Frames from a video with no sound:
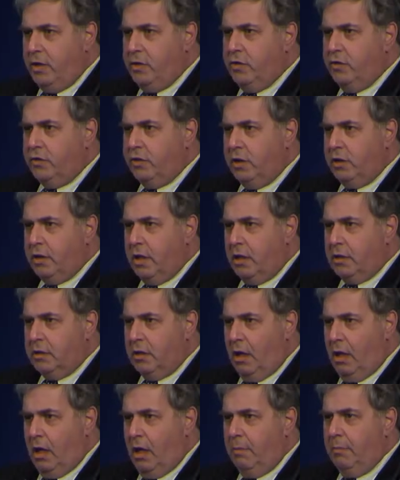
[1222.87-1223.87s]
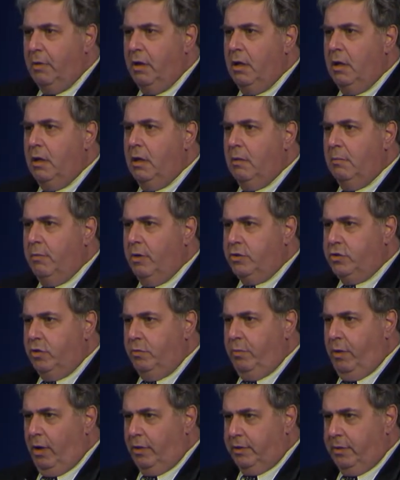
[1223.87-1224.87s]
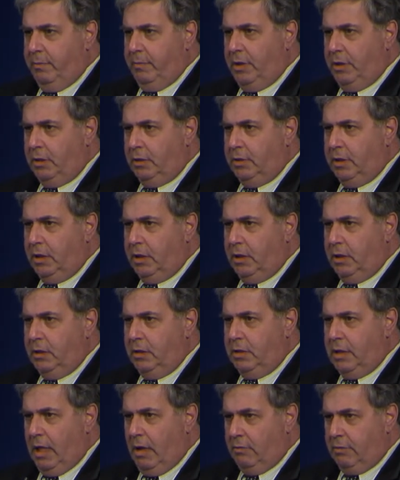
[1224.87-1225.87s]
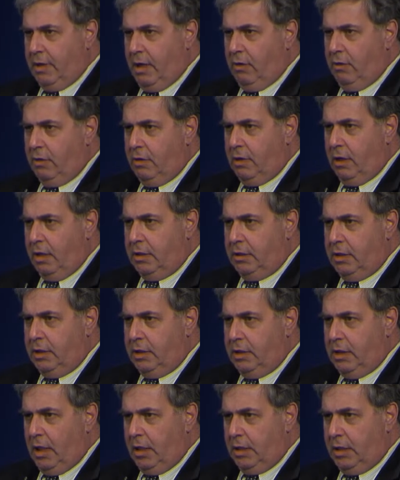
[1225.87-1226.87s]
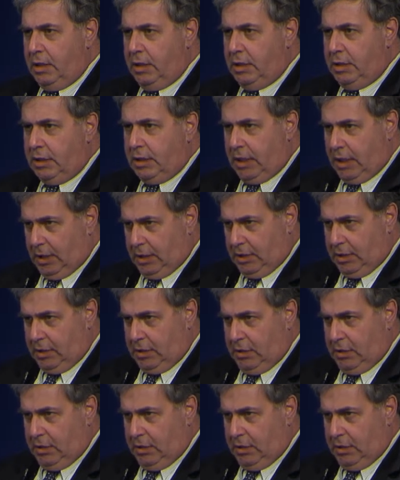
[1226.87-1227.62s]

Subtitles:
agency at that time, but you bought the building downtown in 1996.